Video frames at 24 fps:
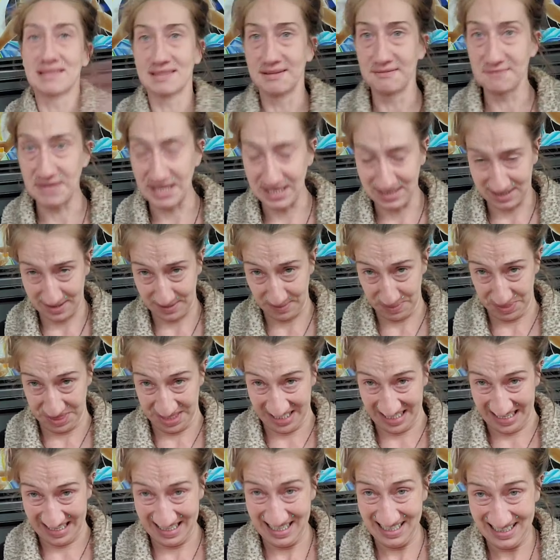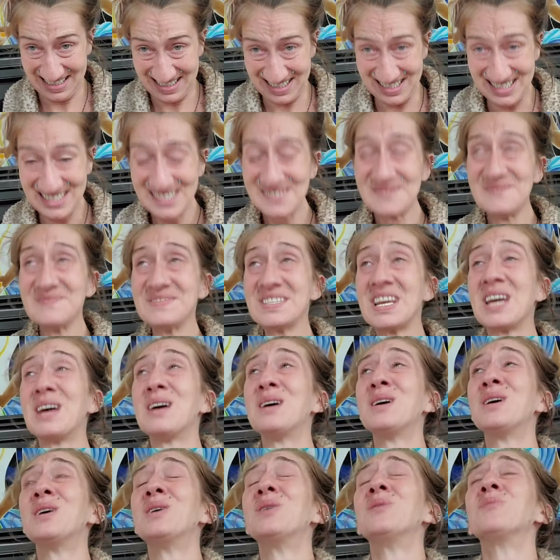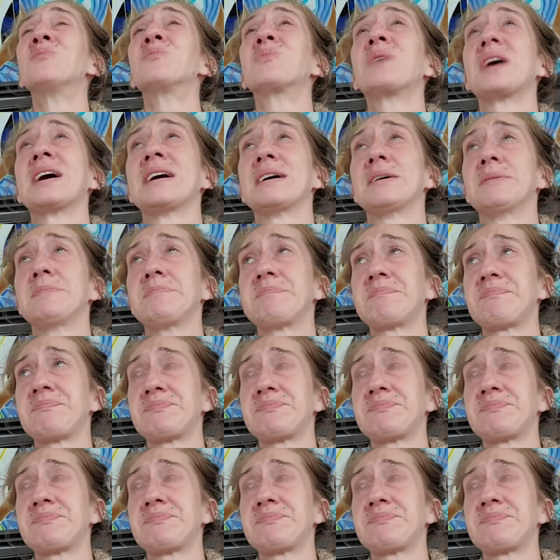the victim thing. But